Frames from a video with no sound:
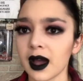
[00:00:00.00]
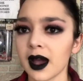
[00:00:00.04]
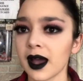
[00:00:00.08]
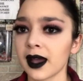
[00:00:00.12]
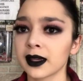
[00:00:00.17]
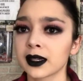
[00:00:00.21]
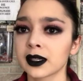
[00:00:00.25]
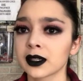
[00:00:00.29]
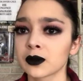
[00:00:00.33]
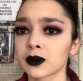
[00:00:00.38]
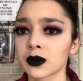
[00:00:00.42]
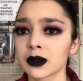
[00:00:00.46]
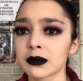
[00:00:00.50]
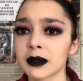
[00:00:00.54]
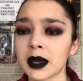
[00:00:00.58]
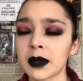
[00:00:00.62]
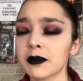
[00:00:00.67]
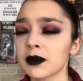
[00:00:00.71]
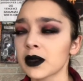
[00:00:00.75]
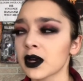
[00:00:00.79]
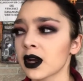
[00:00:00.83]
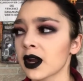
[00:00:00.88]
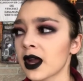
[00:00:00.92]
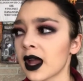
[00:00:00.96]
I can
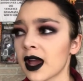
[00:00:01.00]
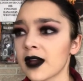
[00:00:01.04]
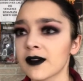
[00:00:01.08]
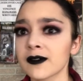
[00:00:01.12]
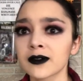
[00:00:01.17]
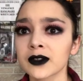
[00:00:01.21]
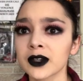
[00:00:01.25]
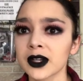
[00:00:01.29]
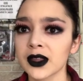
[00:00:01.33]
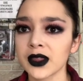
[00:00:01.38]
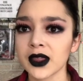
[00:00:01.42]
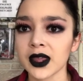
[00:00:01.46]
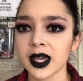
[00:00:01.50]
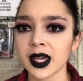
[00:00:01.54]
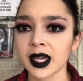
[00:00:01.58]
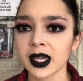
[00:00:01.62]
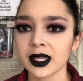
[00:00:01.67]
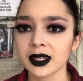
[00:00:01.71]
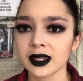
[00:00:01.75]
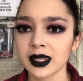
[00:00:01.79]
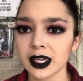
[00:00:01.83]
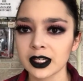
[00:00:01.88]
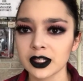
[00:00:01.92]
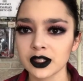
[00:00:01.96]
remember
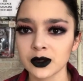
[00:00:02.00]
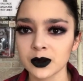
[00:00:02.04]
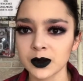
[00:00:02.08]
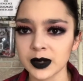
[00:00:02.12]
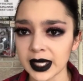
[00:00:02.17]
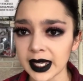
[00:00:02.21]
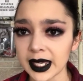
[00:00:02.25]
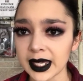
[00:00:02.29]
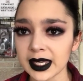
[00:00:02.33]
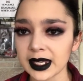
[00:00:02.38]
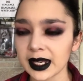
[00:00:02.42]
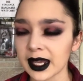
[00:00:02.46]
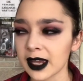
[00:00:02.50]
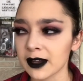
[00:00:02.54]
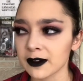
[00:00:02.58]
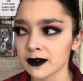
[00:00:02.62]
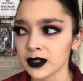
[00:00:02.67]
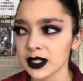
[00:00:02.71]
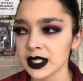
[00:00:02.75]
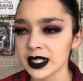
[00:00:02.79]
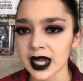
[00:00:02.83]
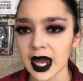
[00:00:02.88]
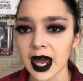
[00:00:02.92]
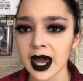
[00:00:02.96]
everything that you get
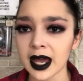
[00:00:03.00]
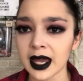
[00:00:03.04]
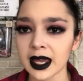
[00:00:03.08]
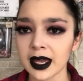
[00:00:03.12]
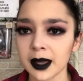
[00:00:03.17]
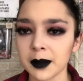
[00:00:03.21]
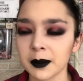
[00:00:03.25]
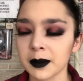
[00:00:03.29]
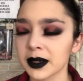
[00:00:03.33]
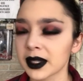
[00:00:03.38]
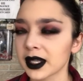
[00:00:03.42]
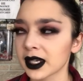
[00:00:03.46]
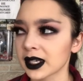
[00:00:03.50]
every time.